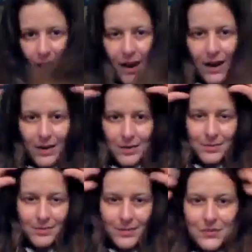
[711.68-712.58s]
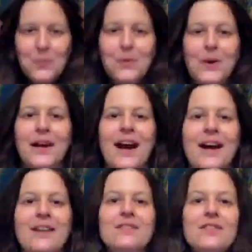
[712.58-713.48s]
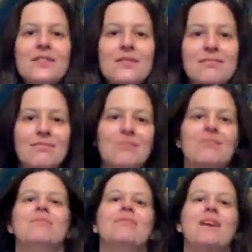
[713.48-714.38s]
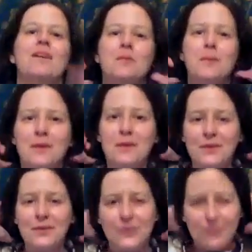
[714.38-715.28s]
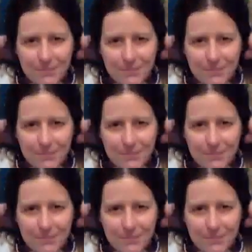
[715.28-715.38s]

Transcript: If I'm wearing a hat, that's because